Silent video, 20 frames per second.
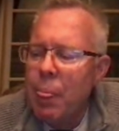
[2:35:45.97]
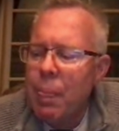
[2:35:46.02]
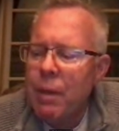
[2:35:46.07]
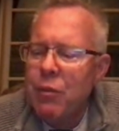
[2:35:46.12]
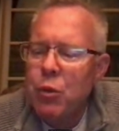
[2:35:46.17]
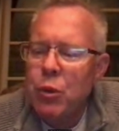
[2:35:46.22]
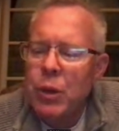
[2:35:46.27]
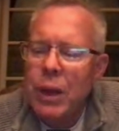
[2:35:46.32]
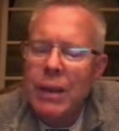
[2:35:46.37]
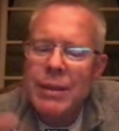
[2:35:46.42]

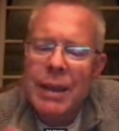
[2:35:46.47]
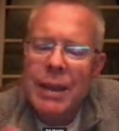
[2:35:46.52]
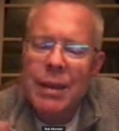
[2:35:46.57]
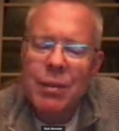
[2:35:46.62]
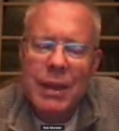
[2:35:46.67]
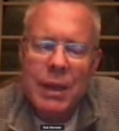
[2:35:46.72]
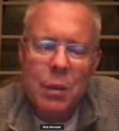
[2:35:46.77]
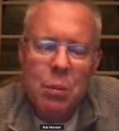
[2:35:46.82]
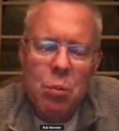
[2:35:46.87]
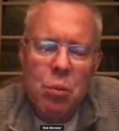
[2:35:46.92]
If you guys have
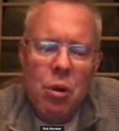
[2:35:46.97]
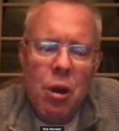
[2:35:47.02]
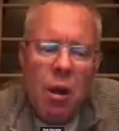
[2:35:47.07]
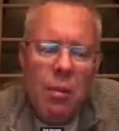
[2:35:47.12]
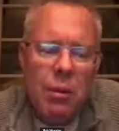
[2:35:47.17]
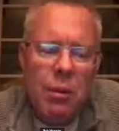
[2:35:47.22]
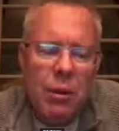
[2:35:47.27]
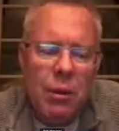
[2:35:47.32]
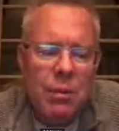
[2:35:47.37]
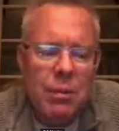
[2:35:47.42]
like a
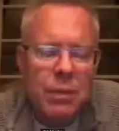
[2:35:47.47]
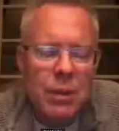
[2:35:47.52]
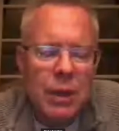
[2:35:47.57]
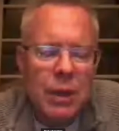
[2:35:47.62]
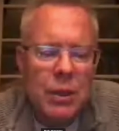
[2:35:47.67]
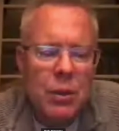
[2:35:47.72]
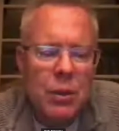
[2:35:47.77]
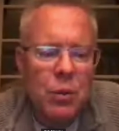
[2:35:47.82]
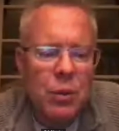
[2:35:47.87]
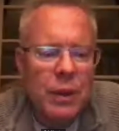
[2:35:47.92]
problem,
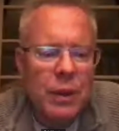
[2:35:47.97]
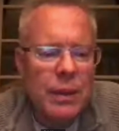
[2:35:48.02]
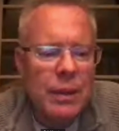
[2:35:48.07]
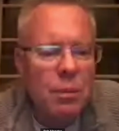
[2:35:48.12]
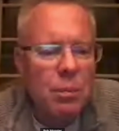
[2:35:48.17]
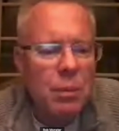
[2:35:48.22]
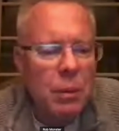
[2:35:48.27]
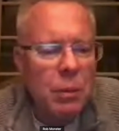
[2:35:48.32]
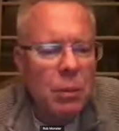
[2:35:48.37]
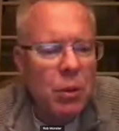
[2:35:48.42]
like you think
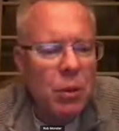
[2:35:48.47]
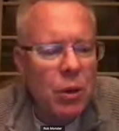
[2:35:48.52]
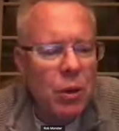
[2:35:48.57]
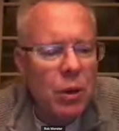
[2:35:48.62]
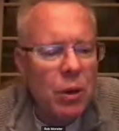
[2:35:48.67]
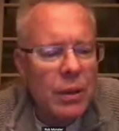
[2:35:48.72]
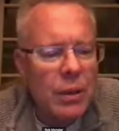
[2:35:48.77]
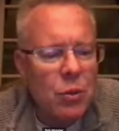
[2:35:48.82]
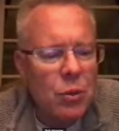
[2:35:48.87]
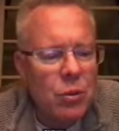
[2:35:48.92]
that people are
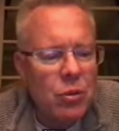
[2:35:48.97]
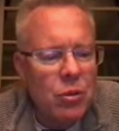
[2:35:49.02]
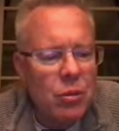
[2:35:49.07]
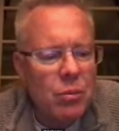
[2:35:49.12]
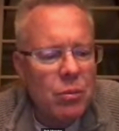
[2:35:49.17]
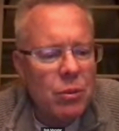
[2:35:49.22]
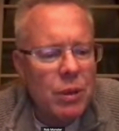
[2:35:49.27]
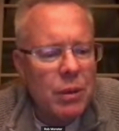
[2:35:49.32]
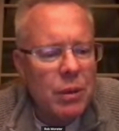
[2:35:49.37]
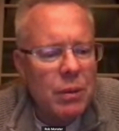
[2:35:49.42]
like doing
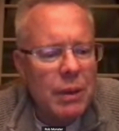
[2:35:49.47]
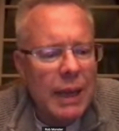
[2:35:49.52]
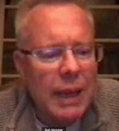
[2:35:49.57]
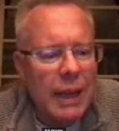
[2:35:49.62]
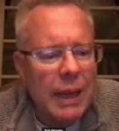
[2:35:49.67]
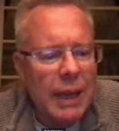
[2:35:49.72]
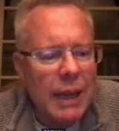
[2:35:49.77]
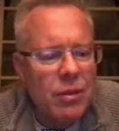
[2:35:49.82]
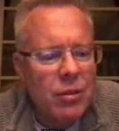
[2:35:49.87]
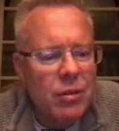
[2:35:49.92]
some really
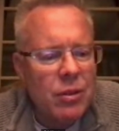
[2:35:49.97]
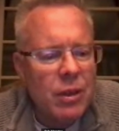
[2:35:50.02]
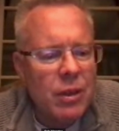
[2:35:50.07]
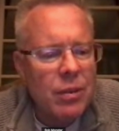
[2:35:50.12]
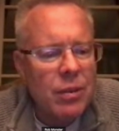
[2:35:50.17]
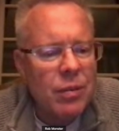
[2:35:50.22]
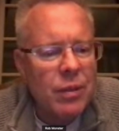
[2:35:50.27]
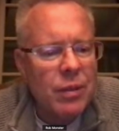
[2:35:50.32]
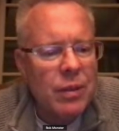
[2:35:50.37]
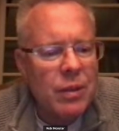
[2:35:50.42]
nasty
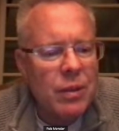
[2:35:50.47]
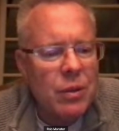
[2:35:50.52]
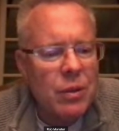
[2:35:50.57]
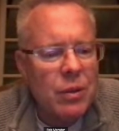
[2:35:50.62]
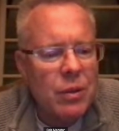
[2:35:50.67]
stuff and you